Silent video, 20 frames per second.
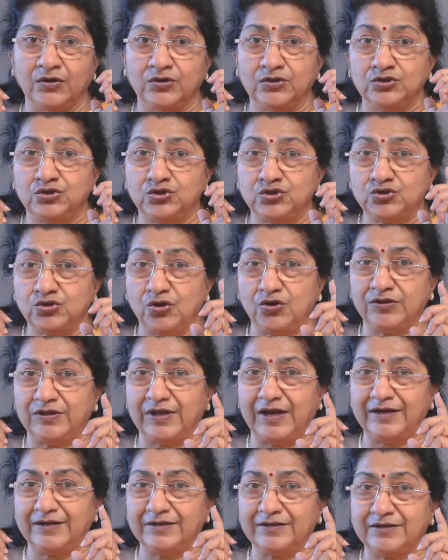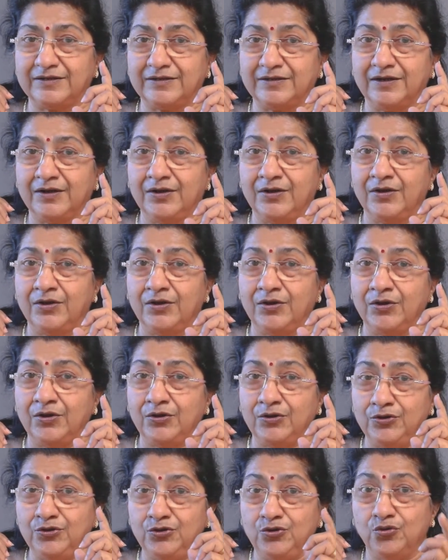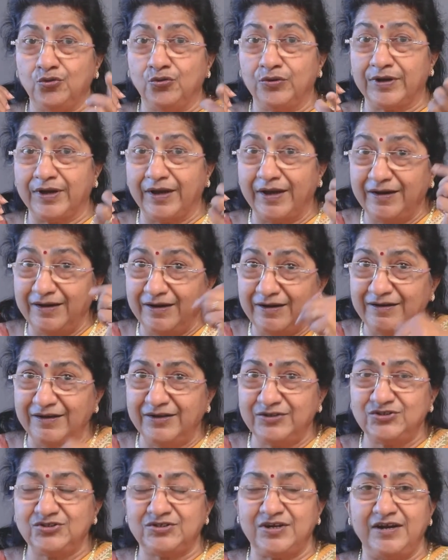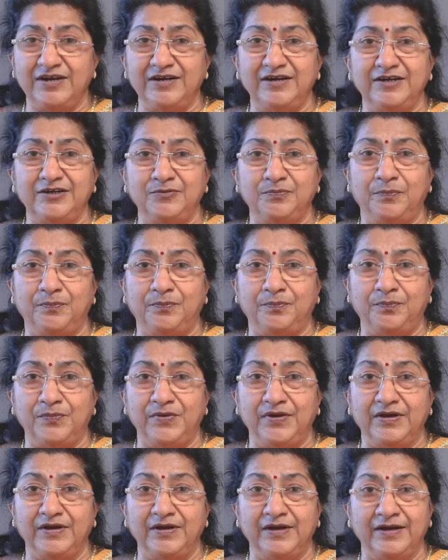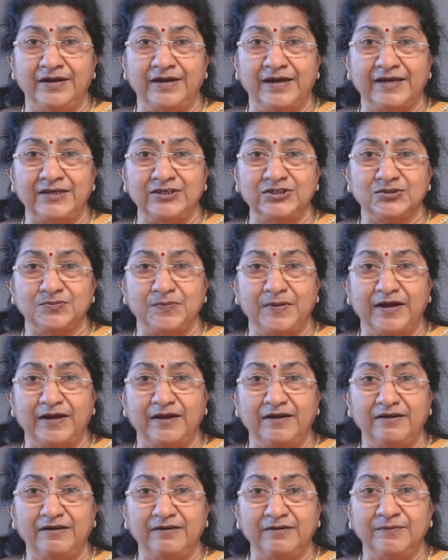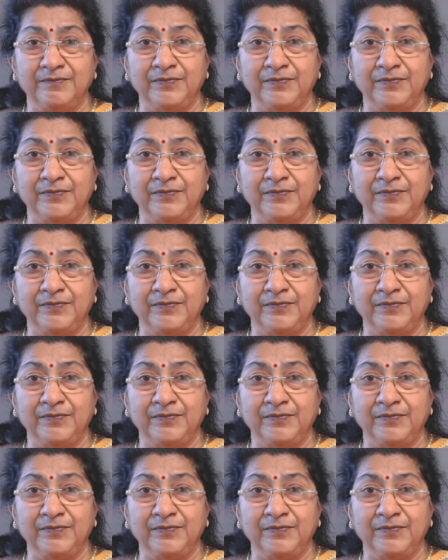so that you can understand it in a nice manner